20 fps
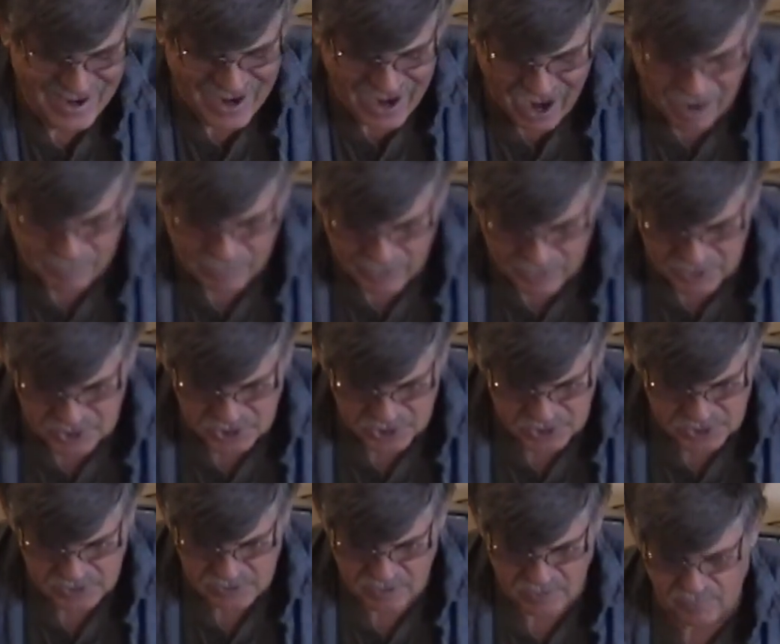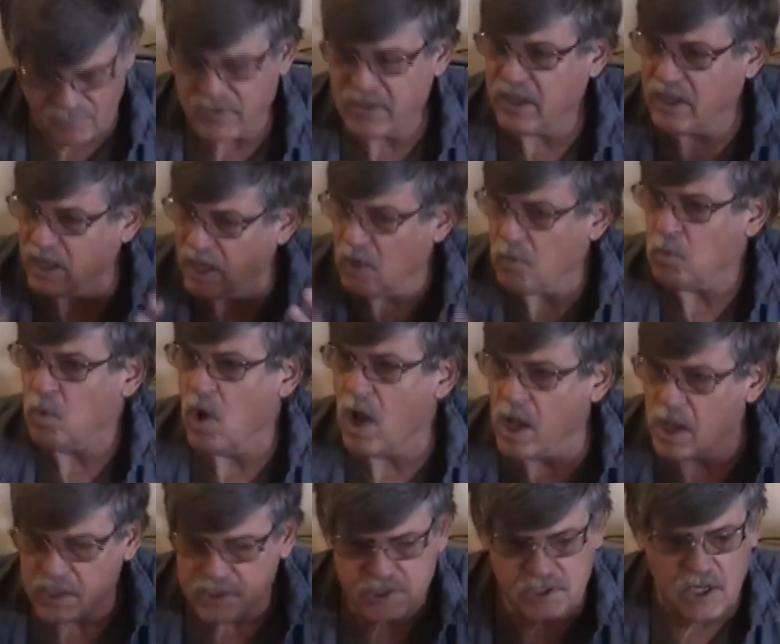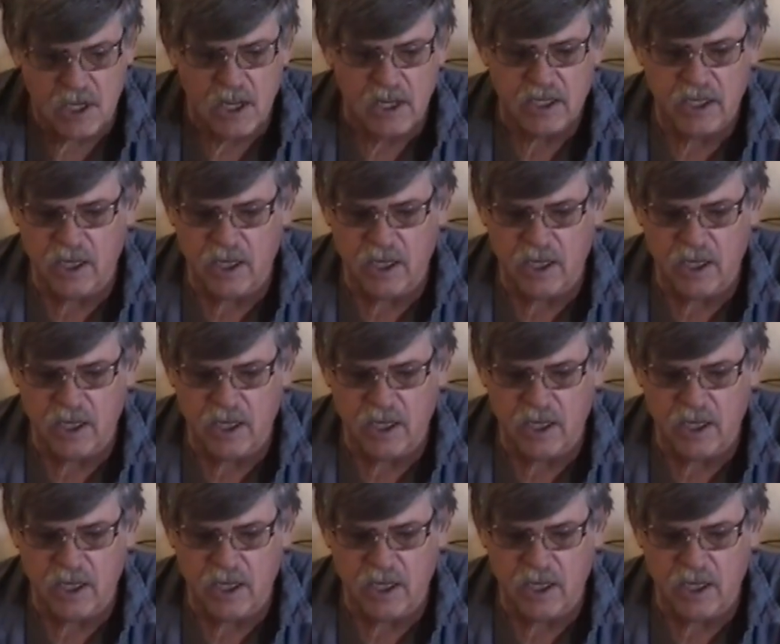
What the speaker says: I mean, it was